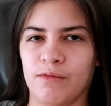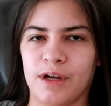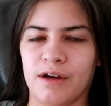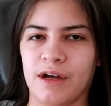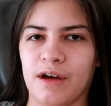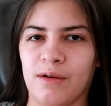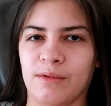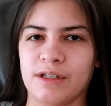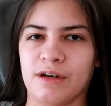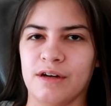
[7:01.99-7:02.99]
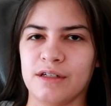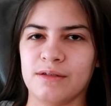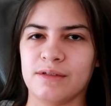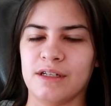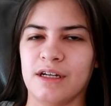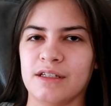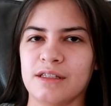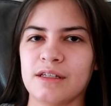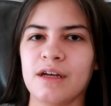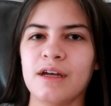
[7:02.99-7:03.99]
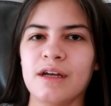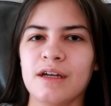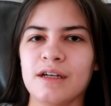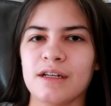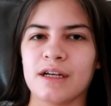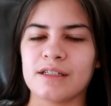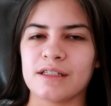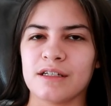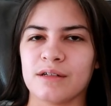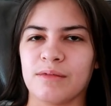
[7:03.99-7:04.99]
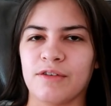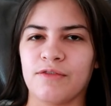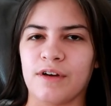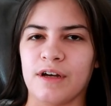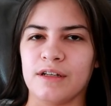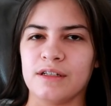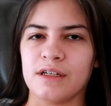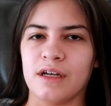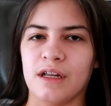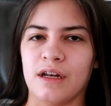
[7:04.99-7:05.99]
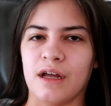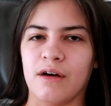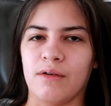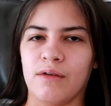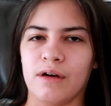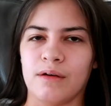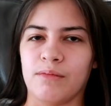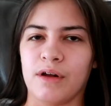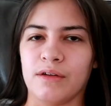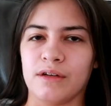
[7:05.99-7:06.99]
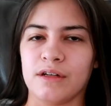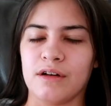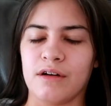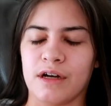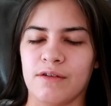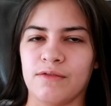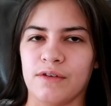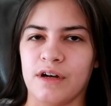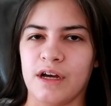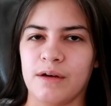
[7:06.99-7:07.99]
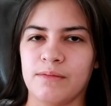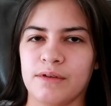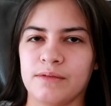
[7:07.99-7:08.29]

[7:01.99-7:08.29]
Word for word: we hung out, we talked. It was a nice seeing my friend, and now I'm probably gonna knock out for a nap.